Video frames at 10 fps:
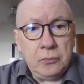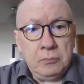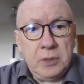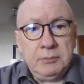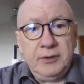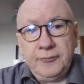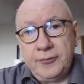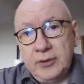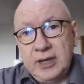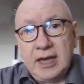maybe even
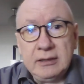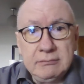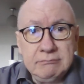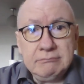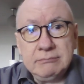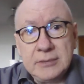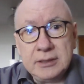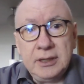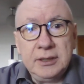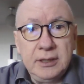forget that
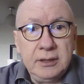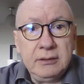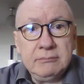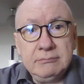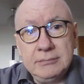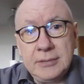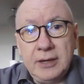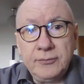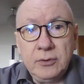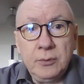they did it
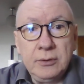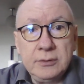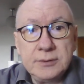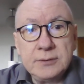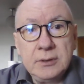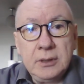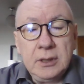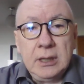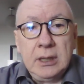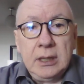afterwards.
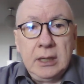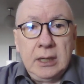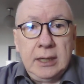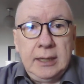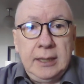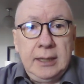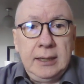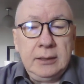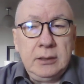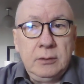
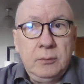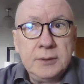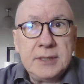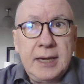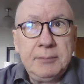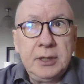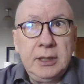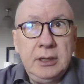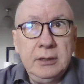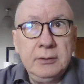And what's happening
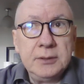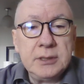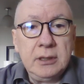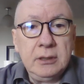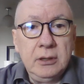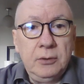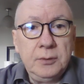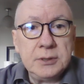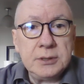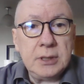here is that
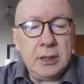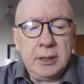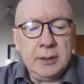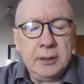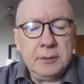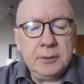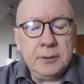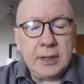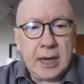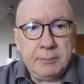Lois,
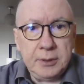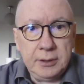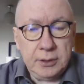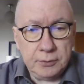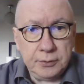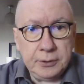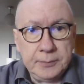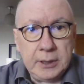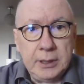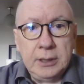Cappy, the owner,
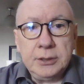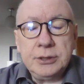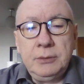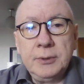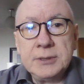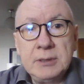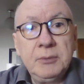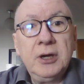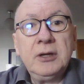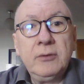she wants some
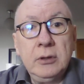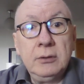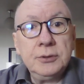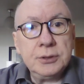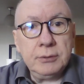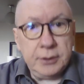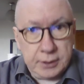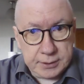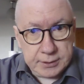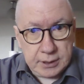kind of closure on
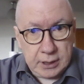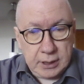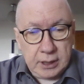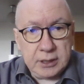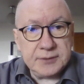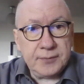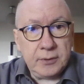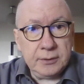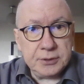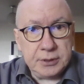this. And as
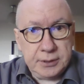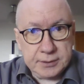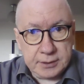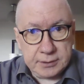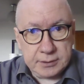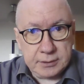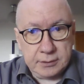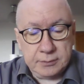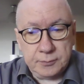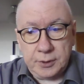far as she is
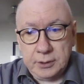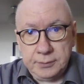concerned, when